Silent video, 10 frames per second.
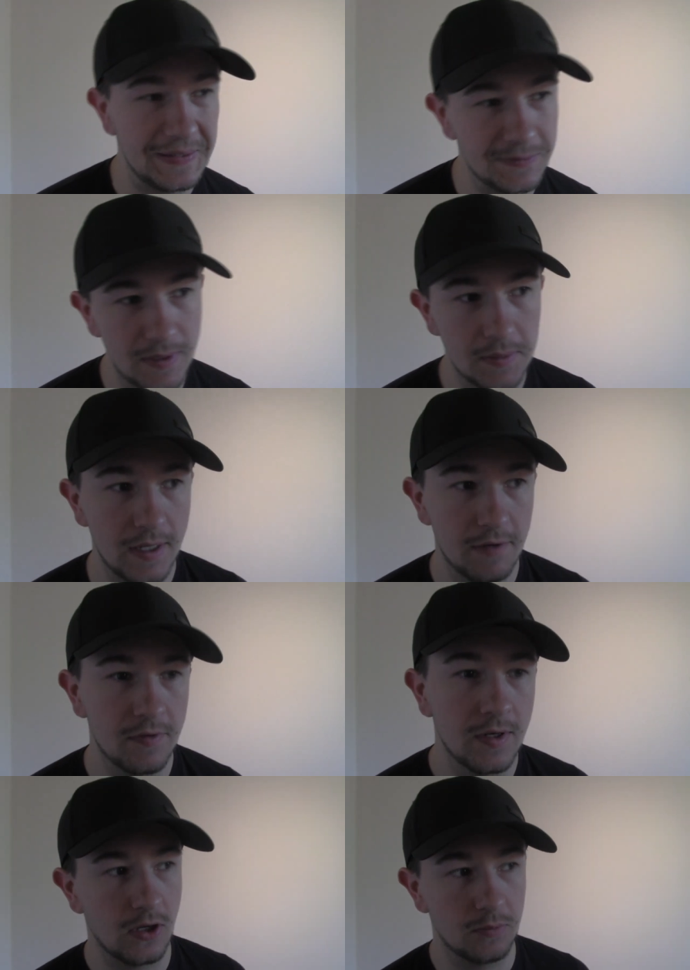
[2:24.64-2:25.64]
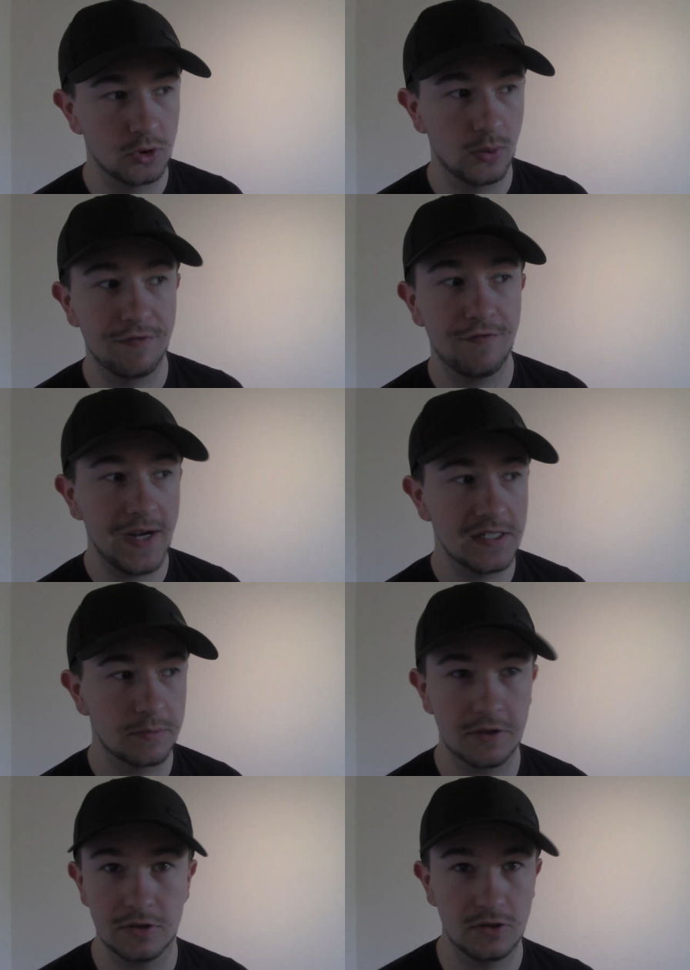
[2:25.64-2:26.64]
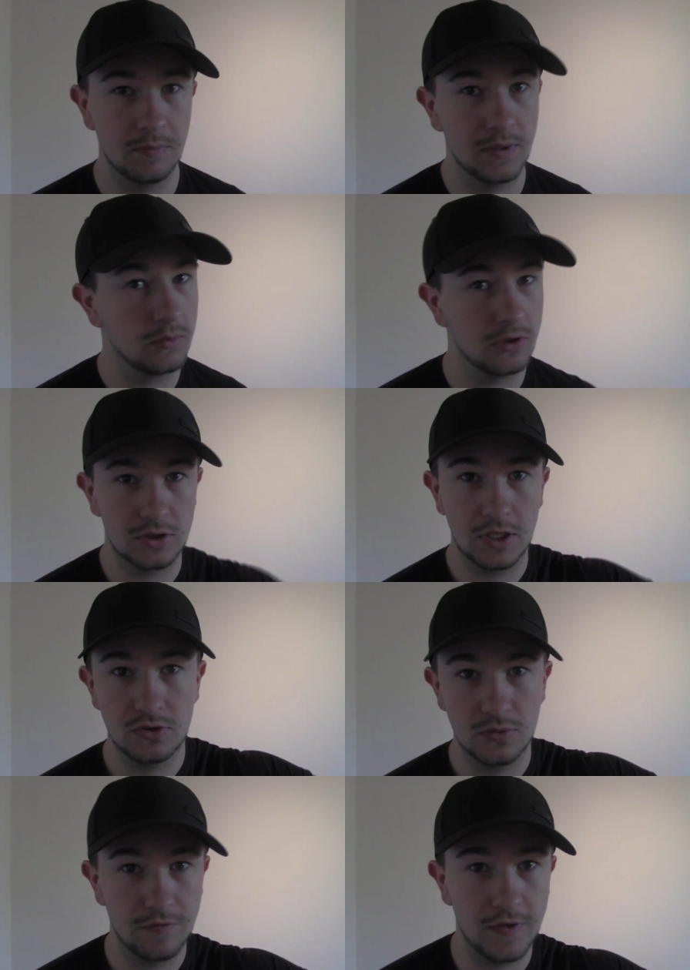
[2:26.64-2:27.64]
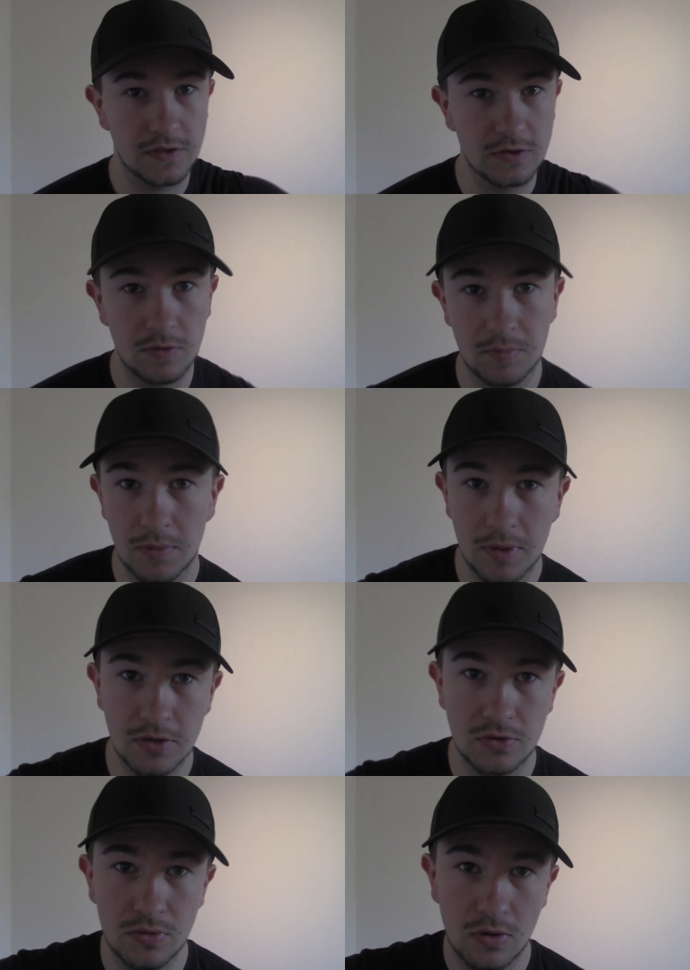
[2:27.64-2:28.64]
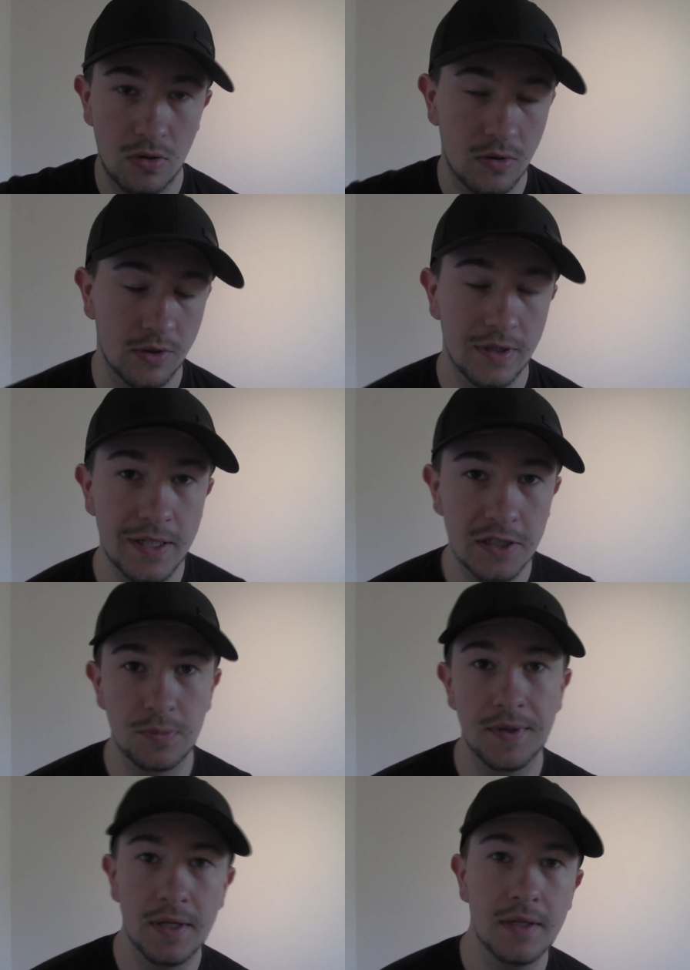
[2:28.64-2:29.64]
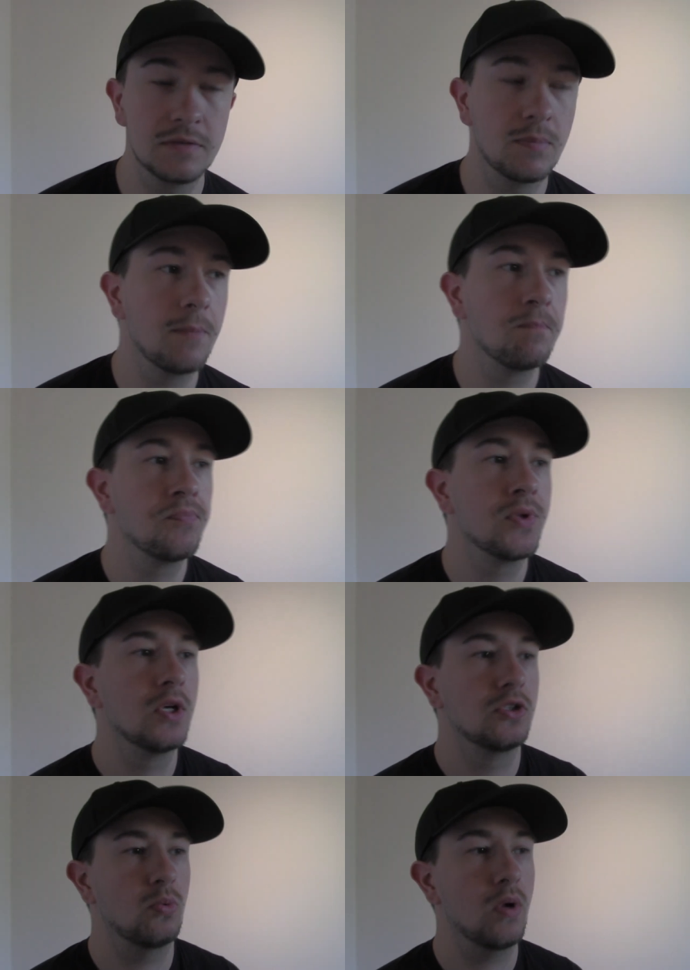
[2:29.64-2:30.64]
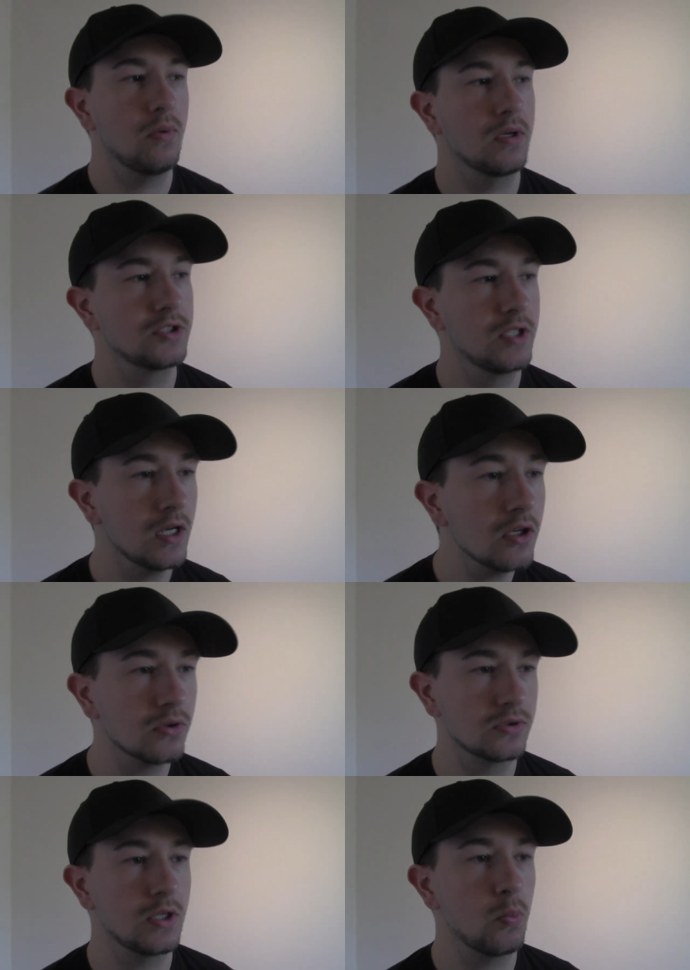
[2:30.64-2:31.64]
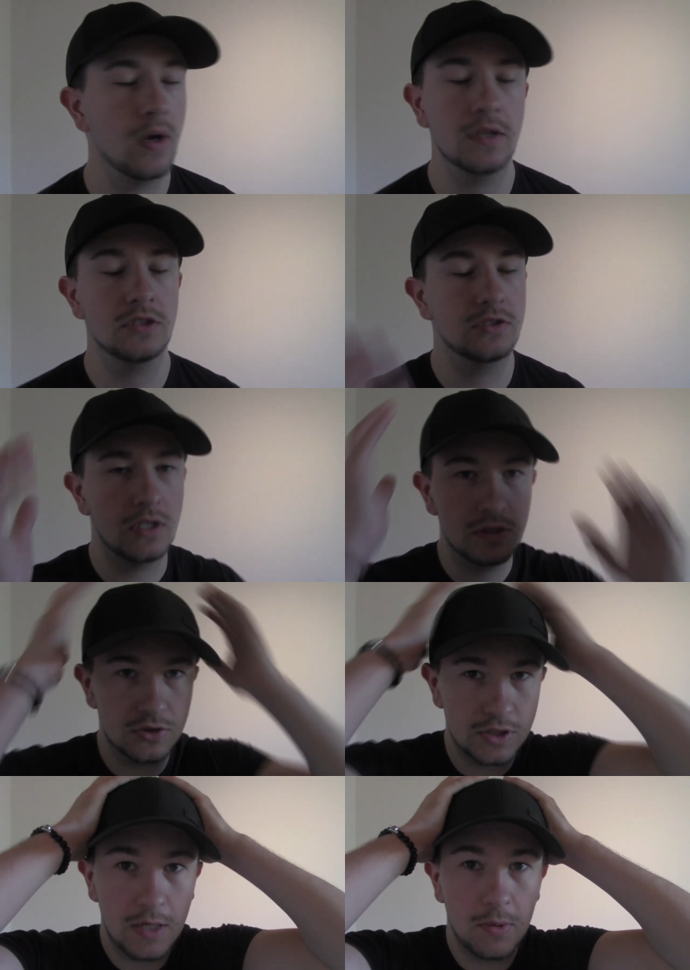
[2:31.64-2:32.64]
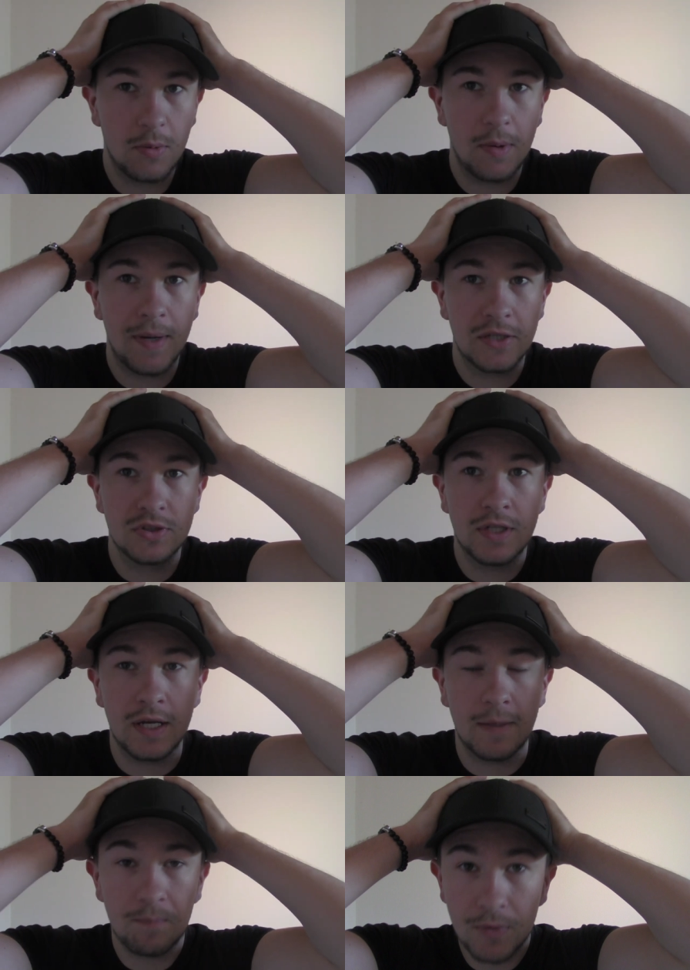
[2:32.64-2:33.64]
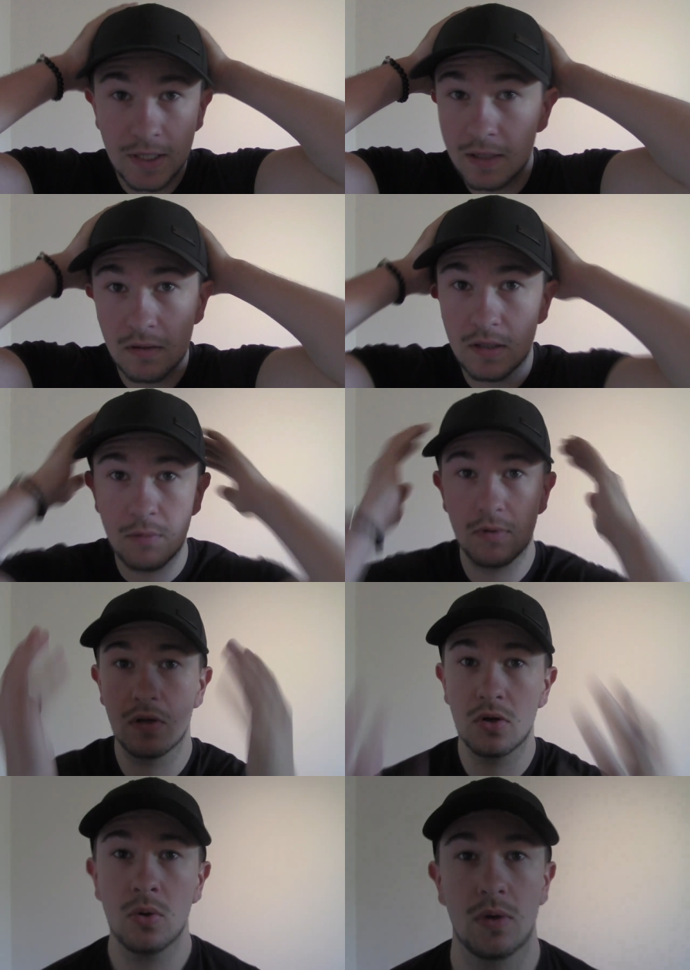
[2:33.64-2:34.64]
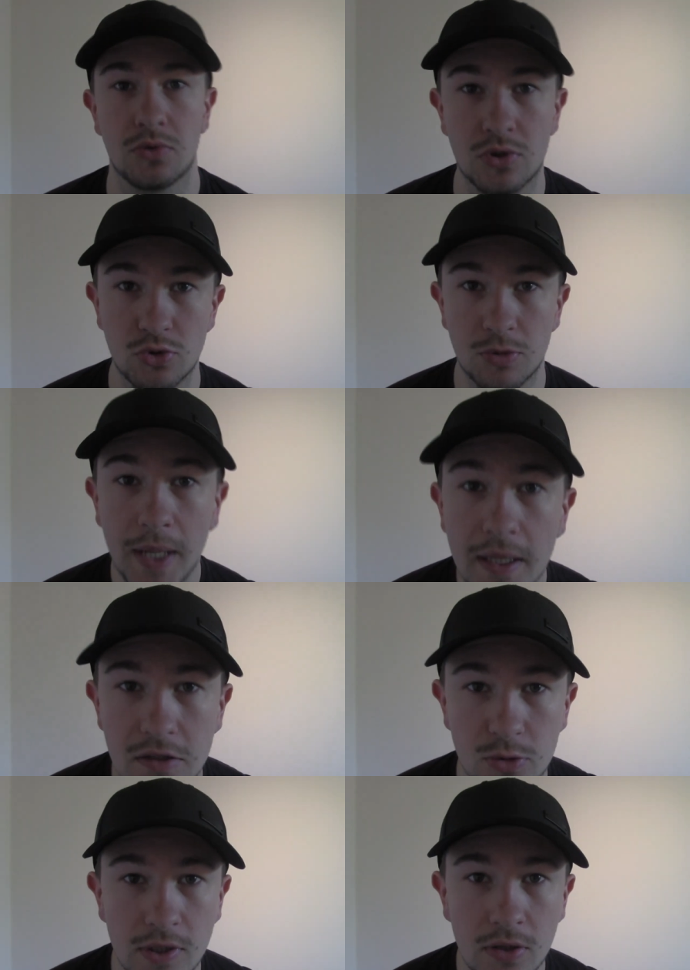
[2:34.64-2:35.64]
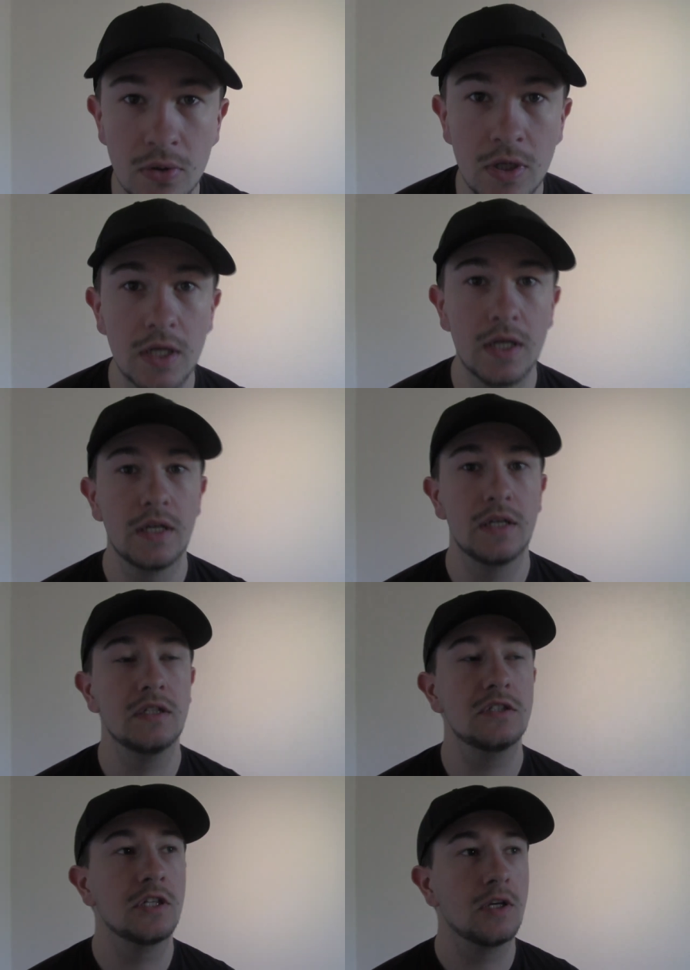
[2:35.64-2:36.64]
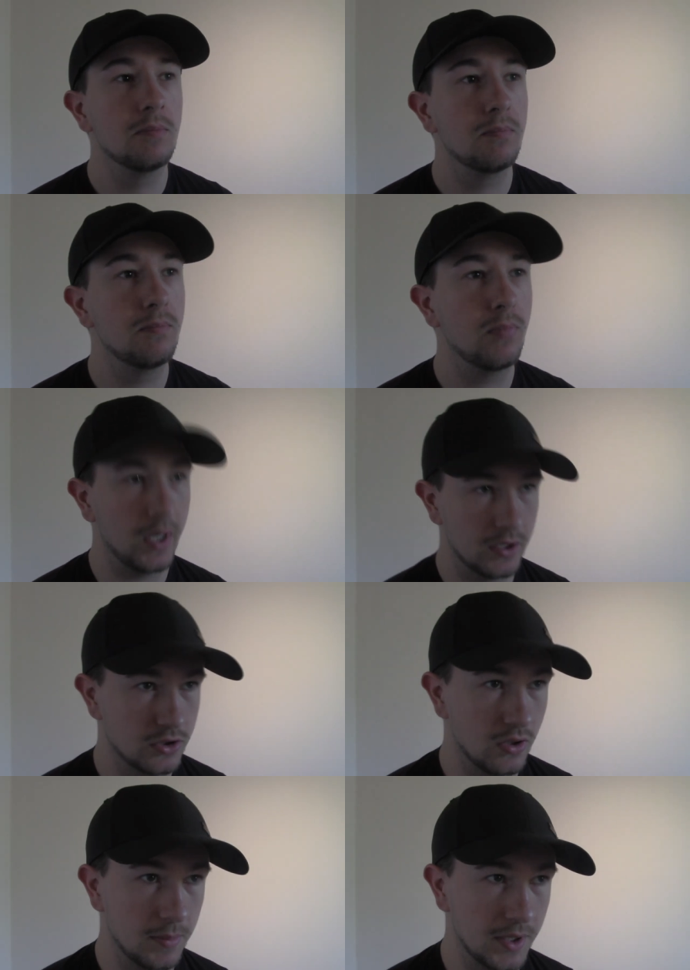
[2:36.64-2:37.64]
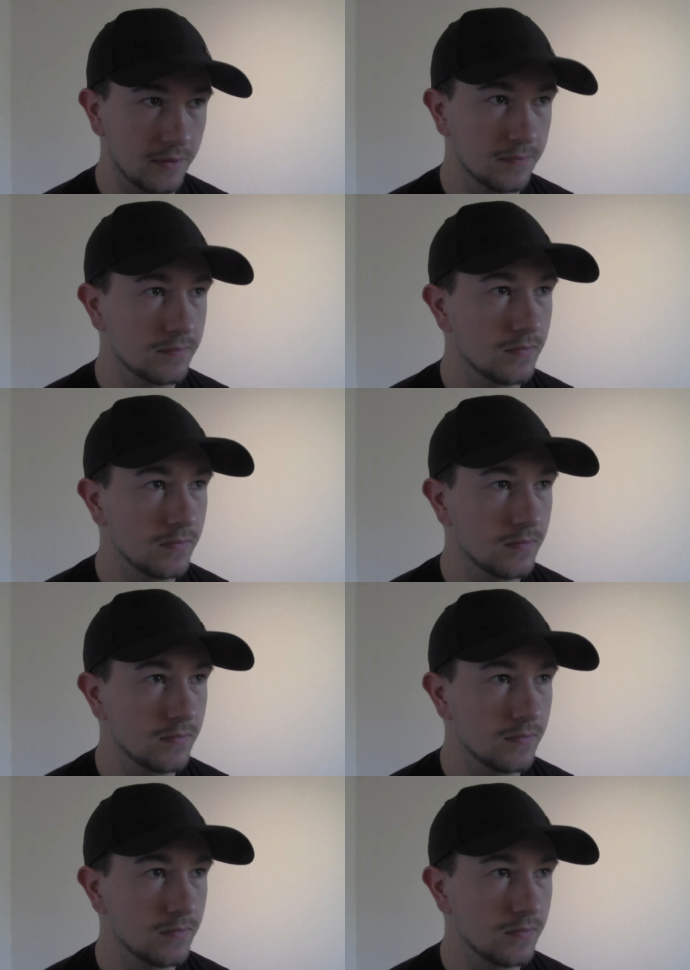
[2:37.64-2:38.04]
He's maybe have come to it fast because some people just get to the faster, some people get to the longer. It is what it is. But so what I want to tell you is that what I just I just came on my mind today. I didn't didn't know I was going to make this video. Is brainstorming,